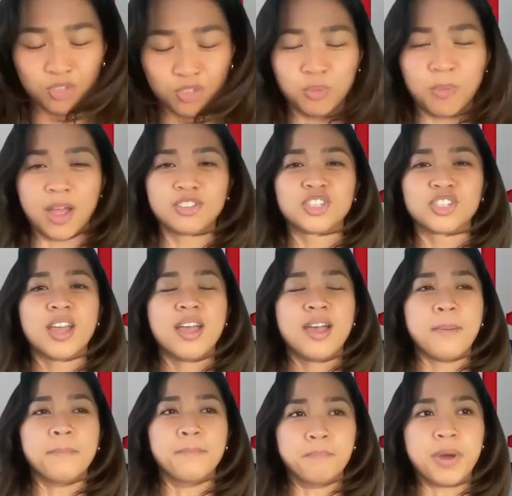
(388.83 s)
too much.
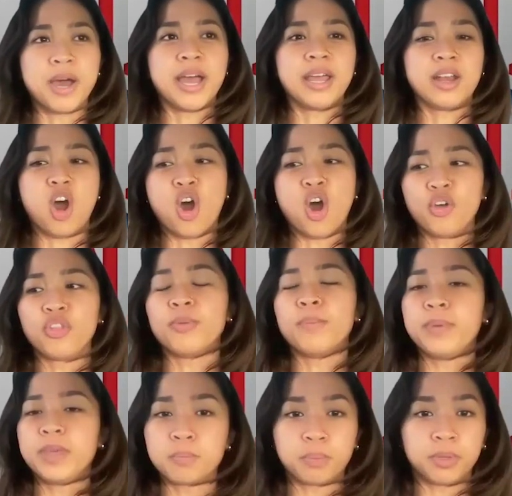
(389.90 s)
But all the
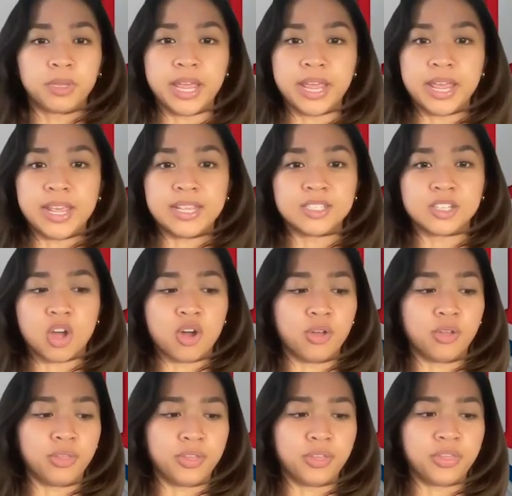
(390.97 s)
big plays,
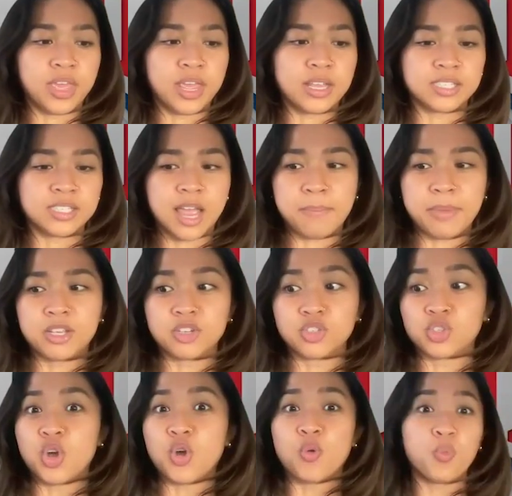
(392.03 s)
all the things that make
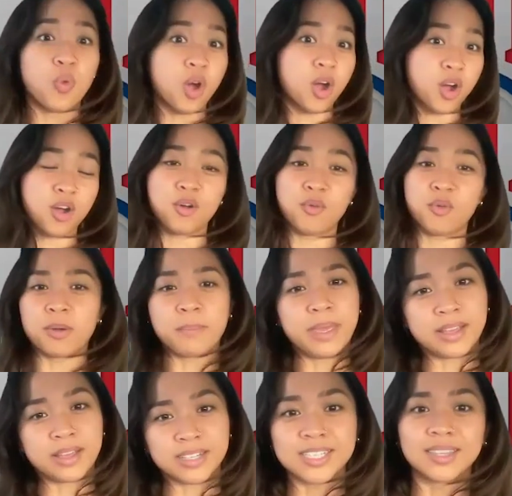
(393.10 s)
us go, whoa, or
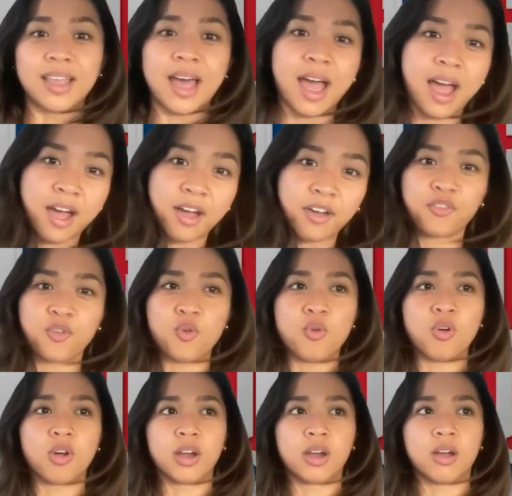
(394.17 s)
make us laugh,
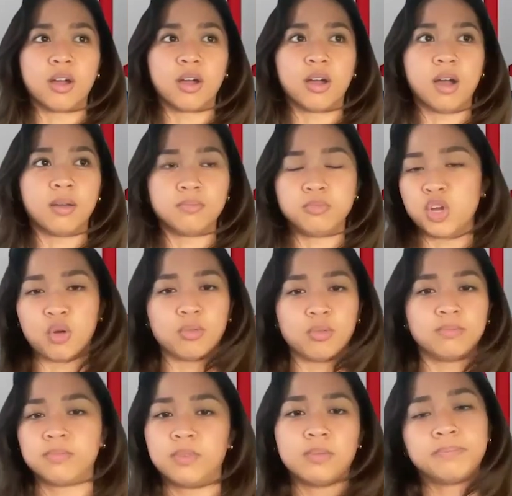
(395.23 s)
or,
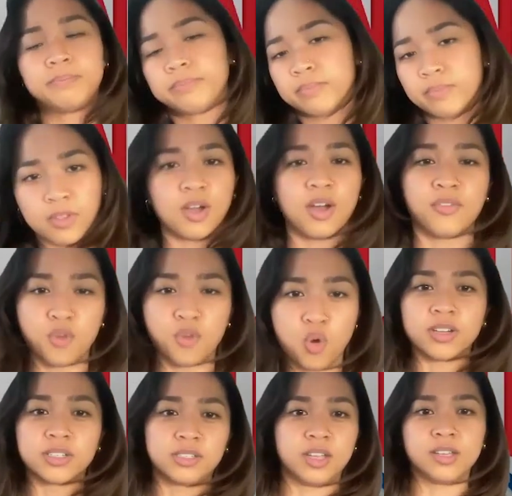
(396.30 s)
of
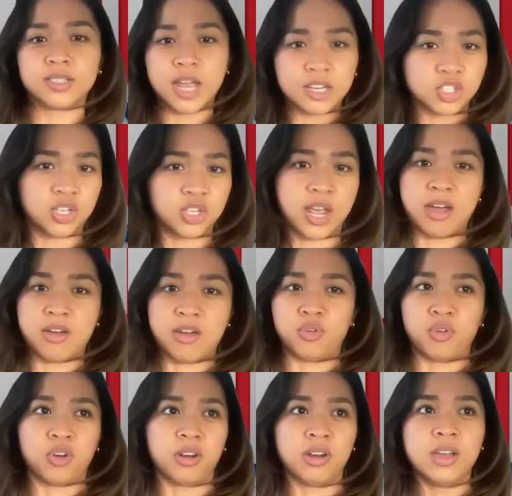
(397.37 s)
course, a
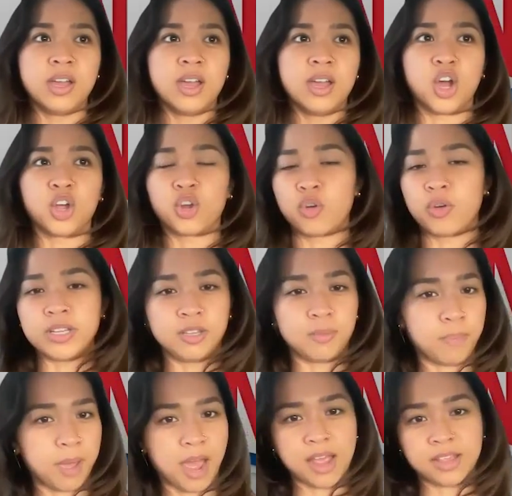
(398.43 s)
touchdown or a
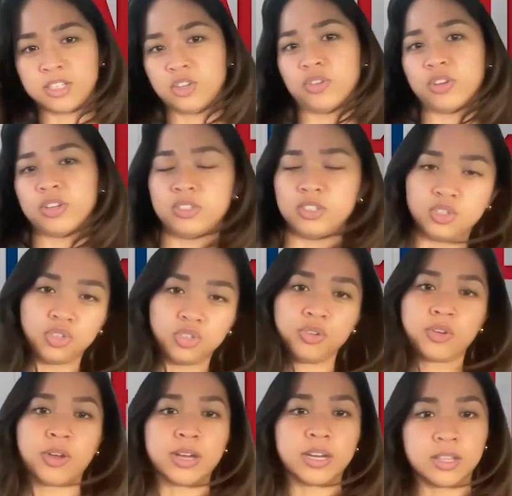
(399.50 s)
crazy pass, a crazy
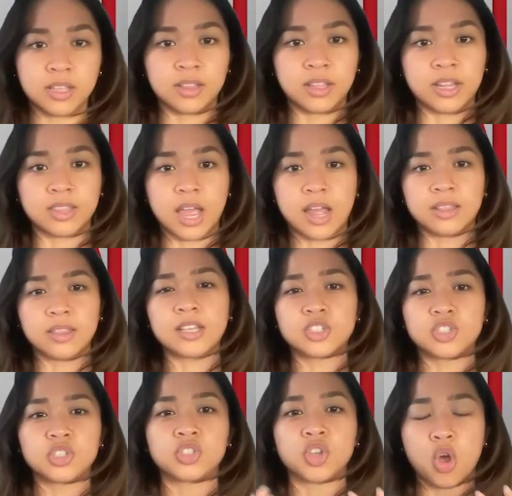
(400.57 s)
juke, or anything like that.
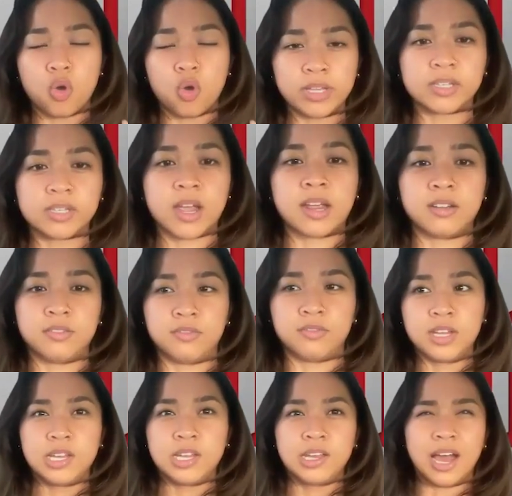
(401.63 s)
That's just always kind
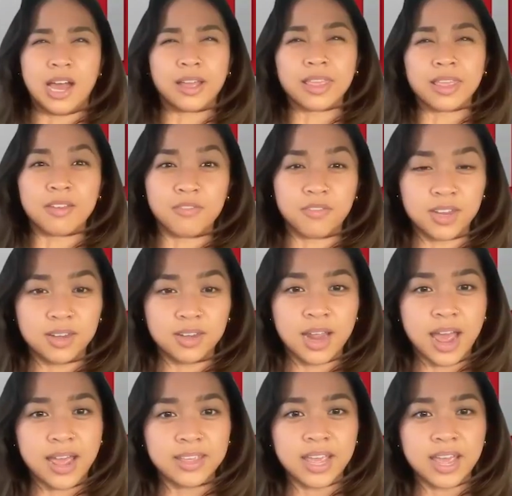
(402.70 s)
of a
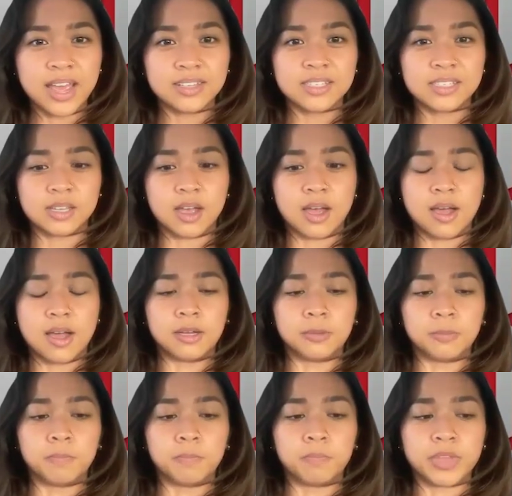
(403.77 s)
given, I guess,
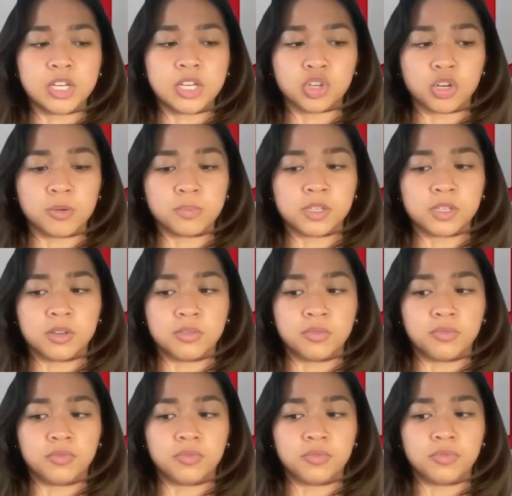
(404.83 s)
in terms
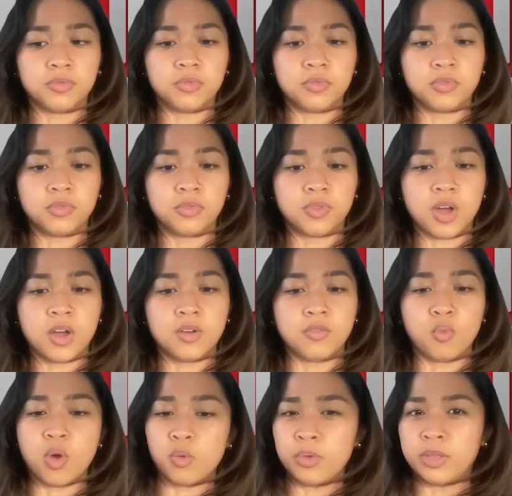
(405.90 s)
of
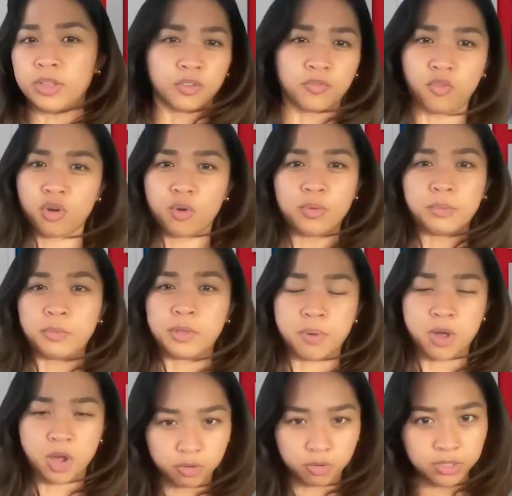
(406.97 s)
what we look for when we
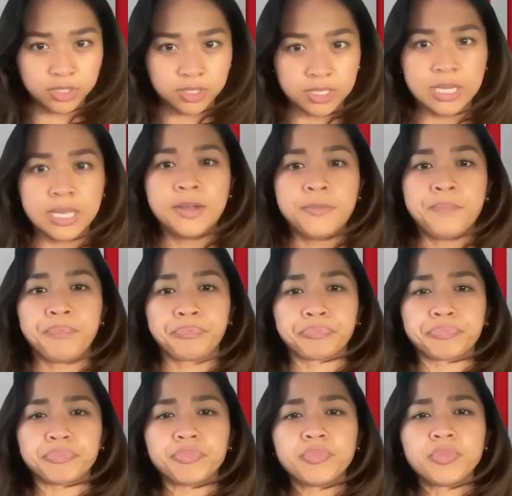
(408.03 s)
post.
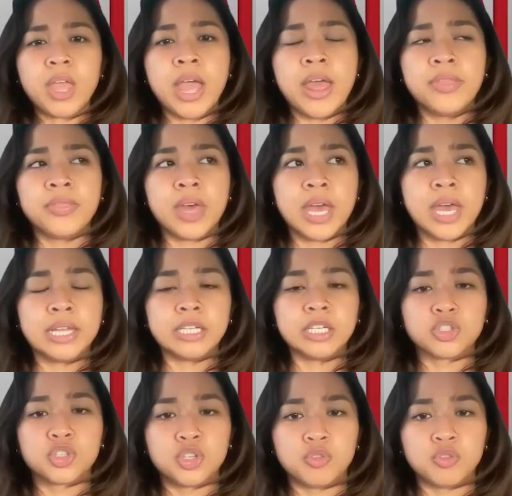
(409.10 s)
And
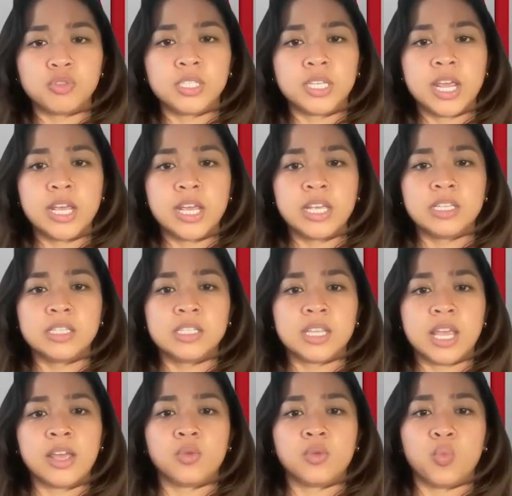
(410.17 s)
then
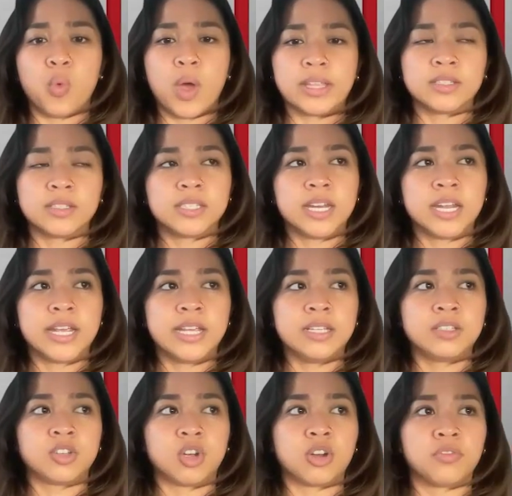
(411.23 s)
Tuesdays and
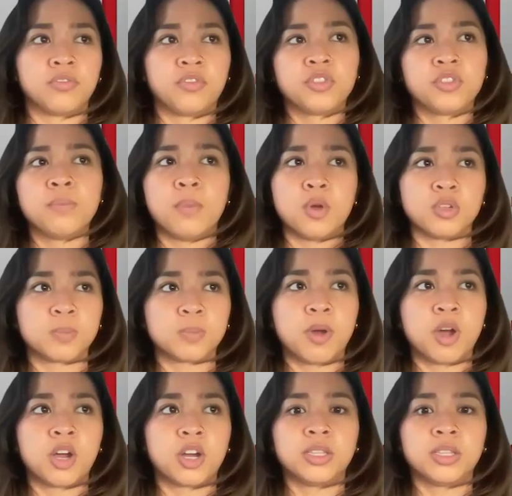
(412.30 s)
Wednesdays are for the most
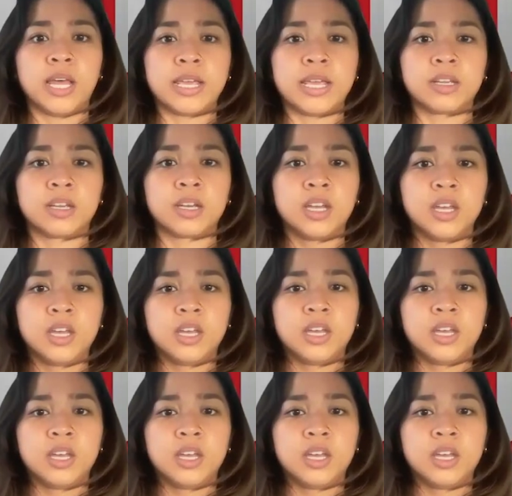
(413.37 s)
part like